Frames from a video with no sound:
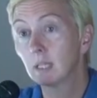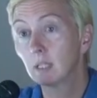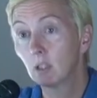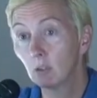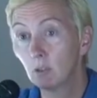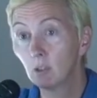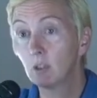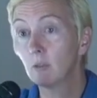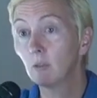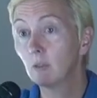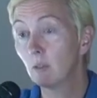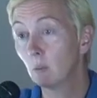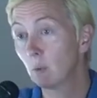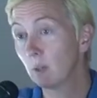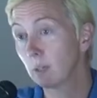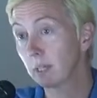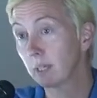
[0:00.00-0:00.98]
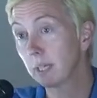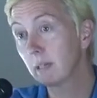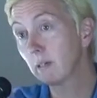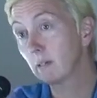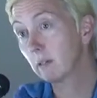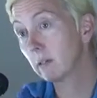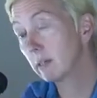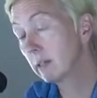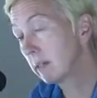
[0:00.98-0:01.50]
to do the work
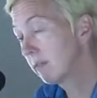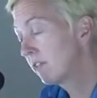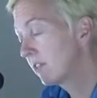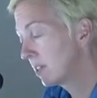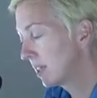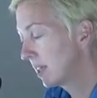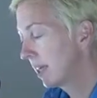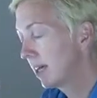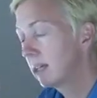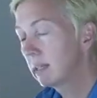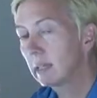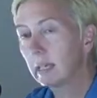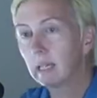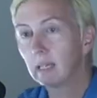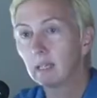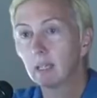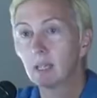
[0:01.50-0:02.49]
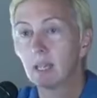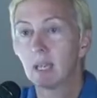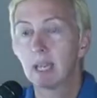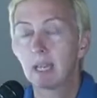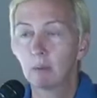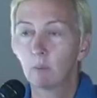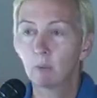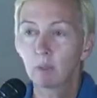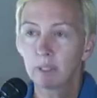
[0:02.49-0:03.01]
here in physicality.
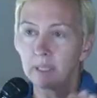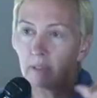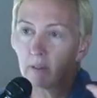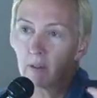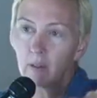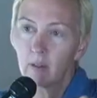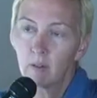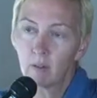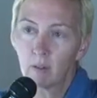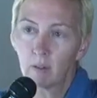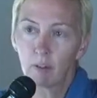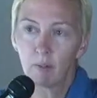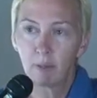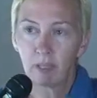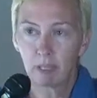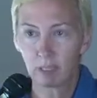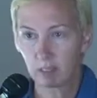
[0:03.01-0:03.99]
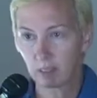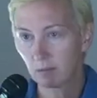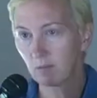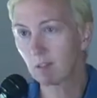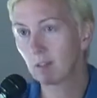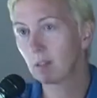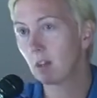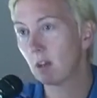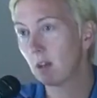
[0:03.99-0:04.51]
And we're here on earth because
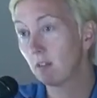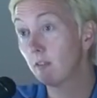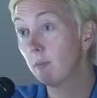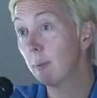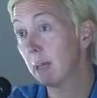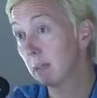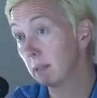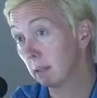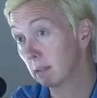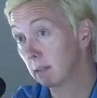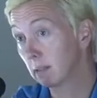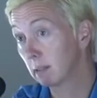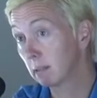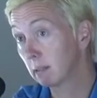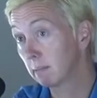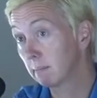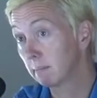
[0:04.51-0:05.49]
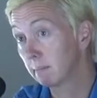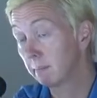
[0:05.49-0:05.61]
of the law of balance.